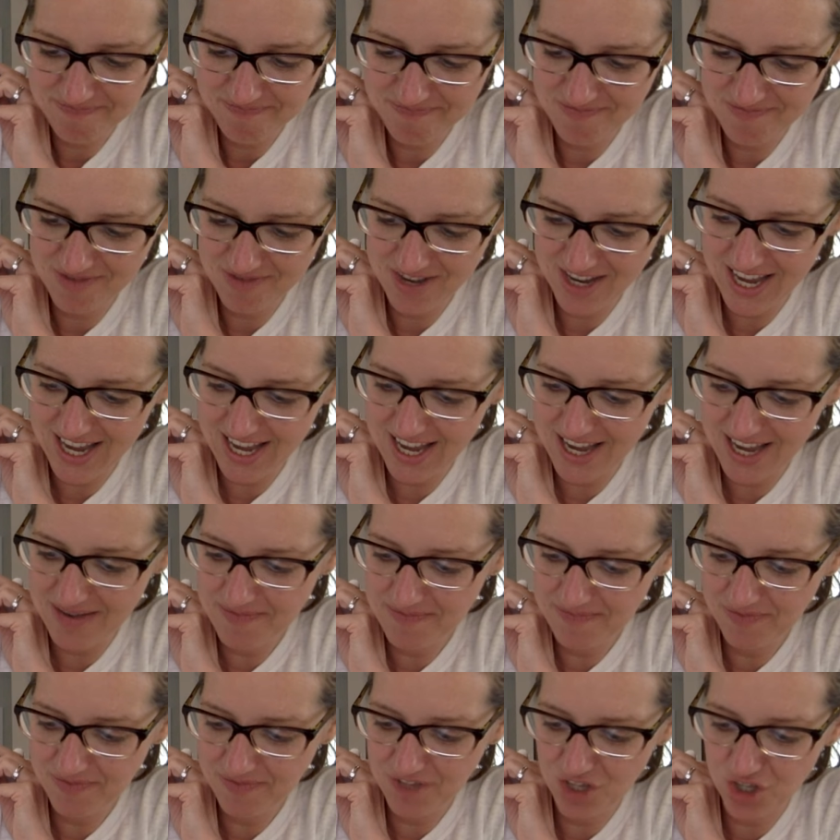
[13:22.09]

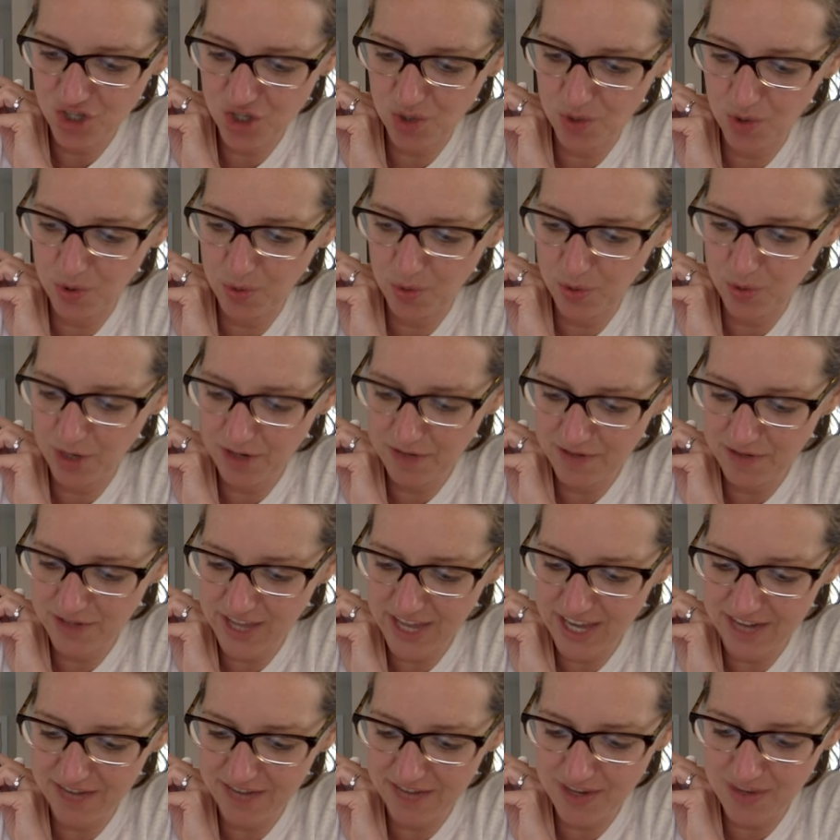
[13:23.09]
Okay? Show the work for
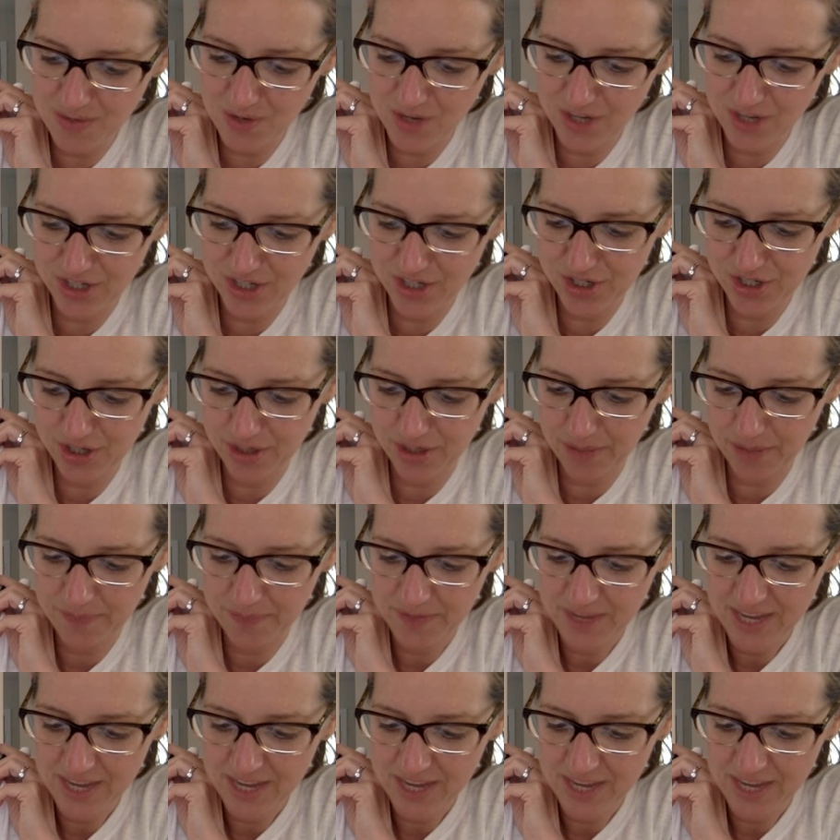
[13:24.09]
that if you wanted to.